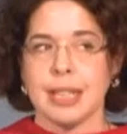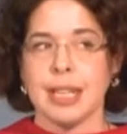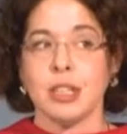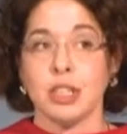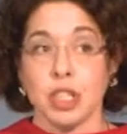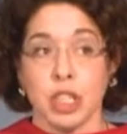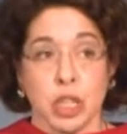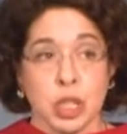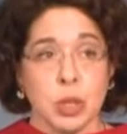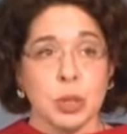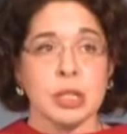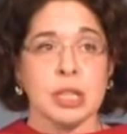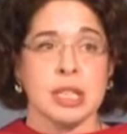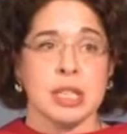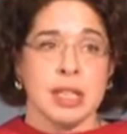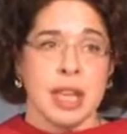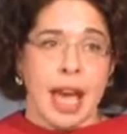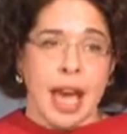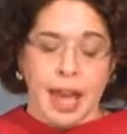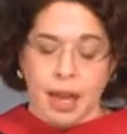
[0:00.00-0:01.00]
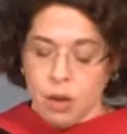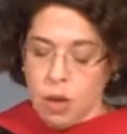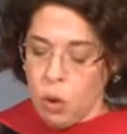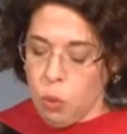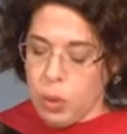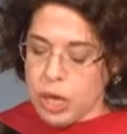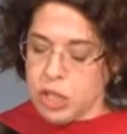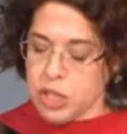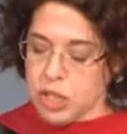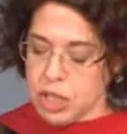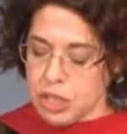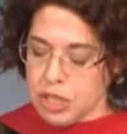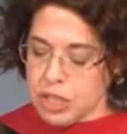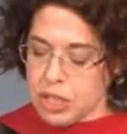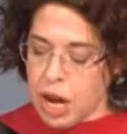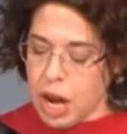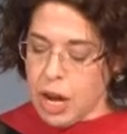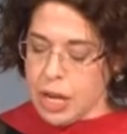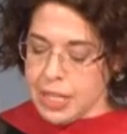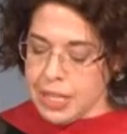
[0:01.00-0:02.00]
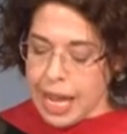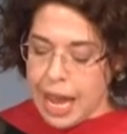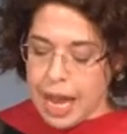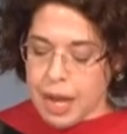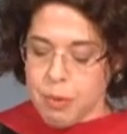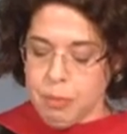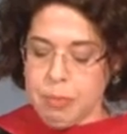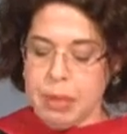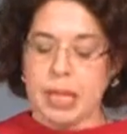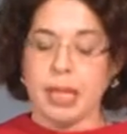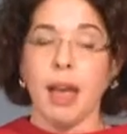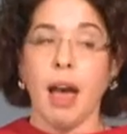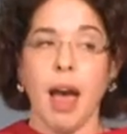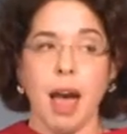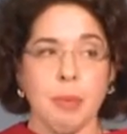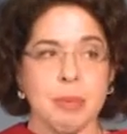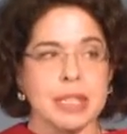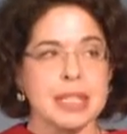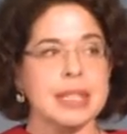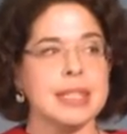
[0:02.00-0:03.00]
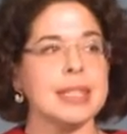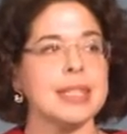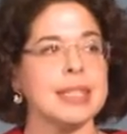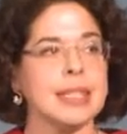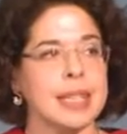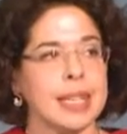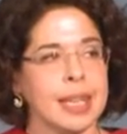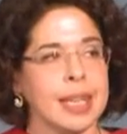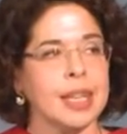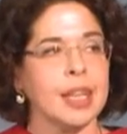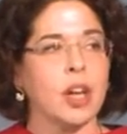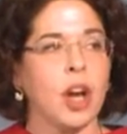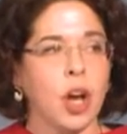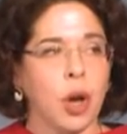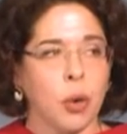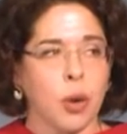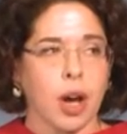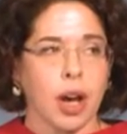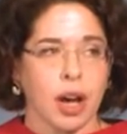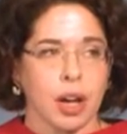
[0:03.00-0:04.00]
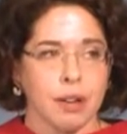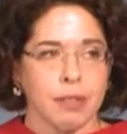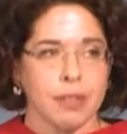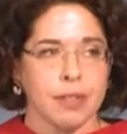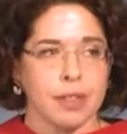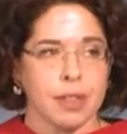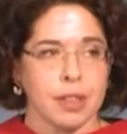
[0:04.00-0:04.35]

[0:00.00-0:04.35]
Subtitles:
and she uses that when she starts and becomes the CEO of